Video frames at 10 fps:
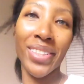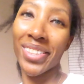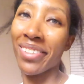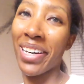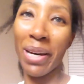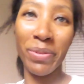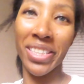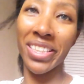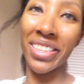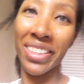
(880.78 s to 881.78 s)
we just gonna hop
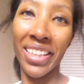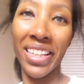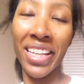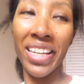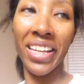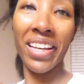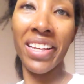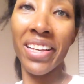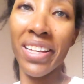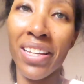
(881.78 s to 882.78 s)
into this cleaning.
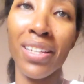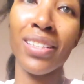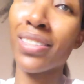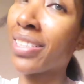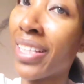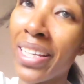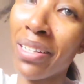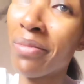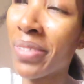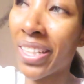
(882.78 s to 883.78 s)
6
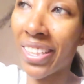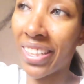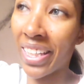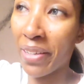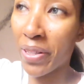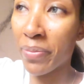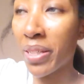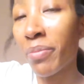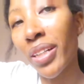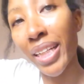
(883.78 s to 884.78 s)
a.m. clean with
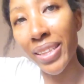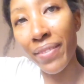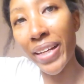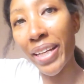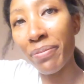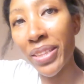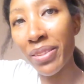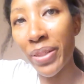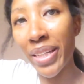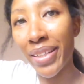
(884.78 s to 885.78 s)
me. More like 7 a.m.
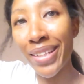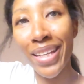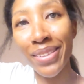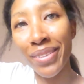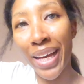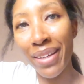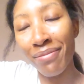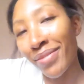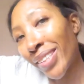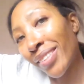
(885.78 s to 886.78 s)
this week, and that's okay.
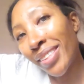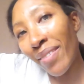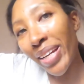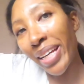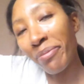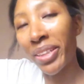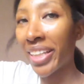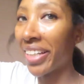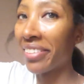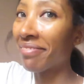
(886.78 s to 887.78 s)
So 7 a.m.
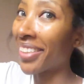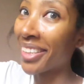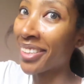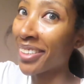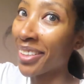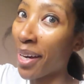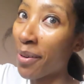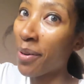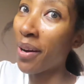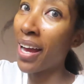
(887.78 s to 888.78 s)
cleaning, let's go.